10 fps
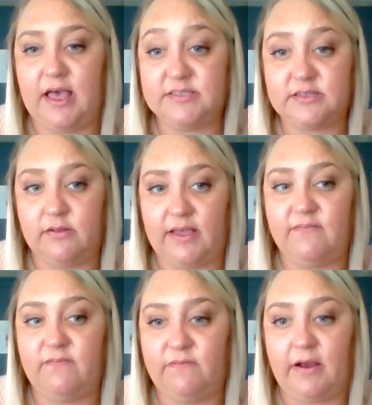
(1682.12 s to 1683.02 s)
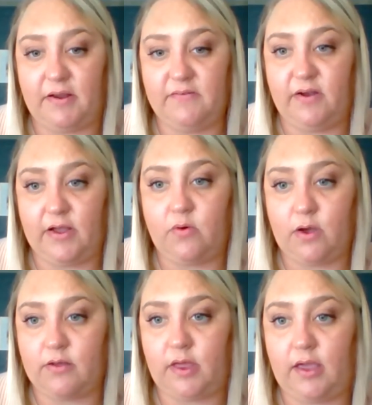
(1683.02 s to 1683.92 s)
escalate very, very
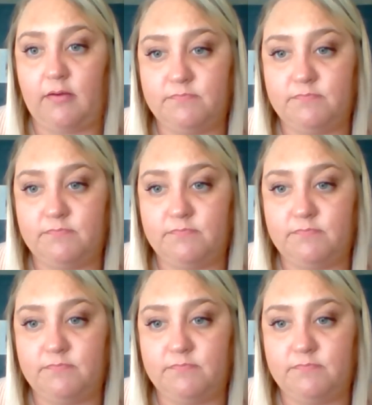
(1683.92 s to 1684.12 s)
quickly.